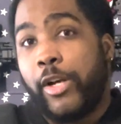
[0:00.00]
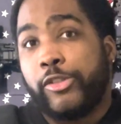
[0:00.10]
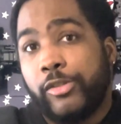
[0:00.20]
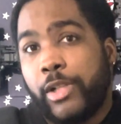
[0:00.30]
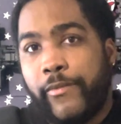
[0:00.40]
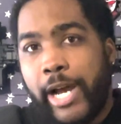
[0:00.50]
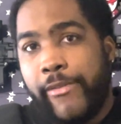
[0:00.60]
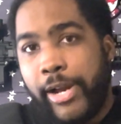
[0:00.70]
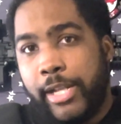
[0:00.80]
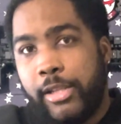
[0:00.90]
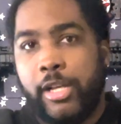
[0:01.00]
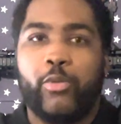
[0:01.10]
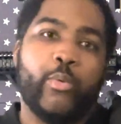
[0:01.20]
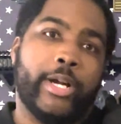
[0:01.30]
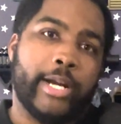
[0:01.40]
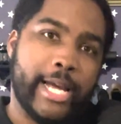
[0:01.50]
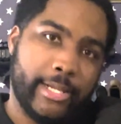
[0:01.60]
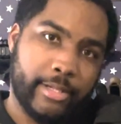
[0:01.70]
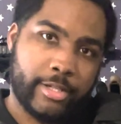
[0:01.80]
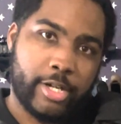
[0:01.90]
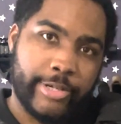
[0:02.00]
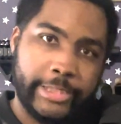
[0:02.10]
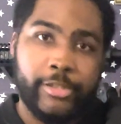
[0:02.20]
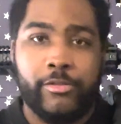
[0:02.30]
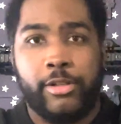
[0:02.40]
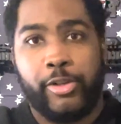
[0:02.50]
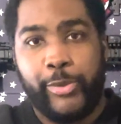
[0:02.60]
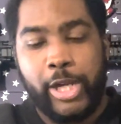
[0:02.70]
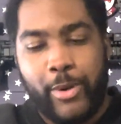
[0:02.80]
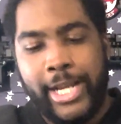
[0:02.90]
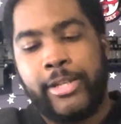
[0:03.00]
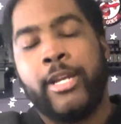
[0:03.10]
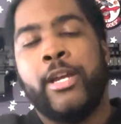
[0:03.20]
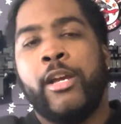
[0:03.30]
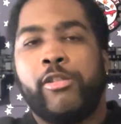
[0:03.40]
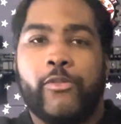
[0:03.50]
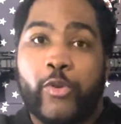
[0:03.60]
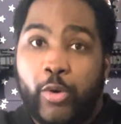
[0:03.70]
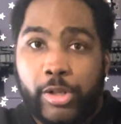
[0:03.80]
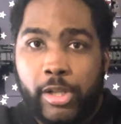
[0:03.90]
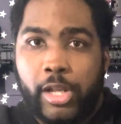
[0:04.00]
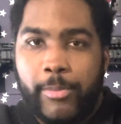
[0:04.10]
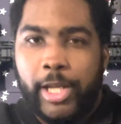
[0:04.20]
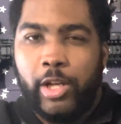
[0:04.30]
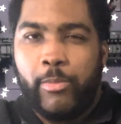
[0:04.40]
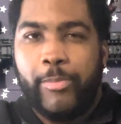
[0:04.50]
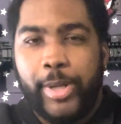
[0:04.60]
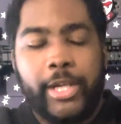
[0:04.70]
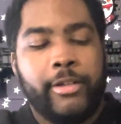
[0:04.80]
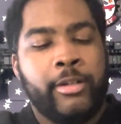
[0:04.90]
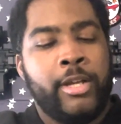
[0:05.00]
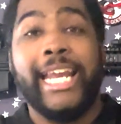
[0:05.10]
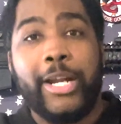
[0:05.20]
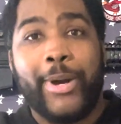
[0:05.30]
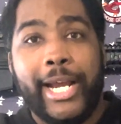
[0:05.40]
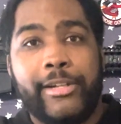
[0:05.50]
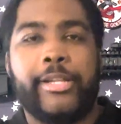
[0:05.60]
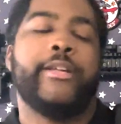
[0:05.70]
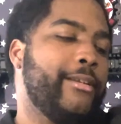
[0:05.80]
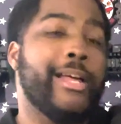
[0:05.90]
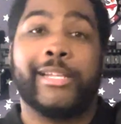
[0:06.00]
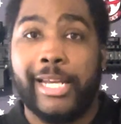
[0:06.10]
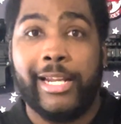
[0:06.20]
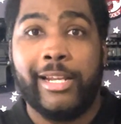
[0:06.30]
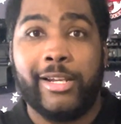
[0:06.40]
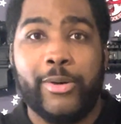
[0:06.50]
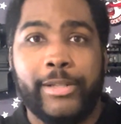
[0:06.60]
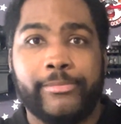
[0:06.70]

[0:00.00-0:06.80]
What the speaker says: L shoots a 5.56, whereas the Scar H shoots a 308. So of course it's gonna be a little bit bigger. Anyways, let's get into it.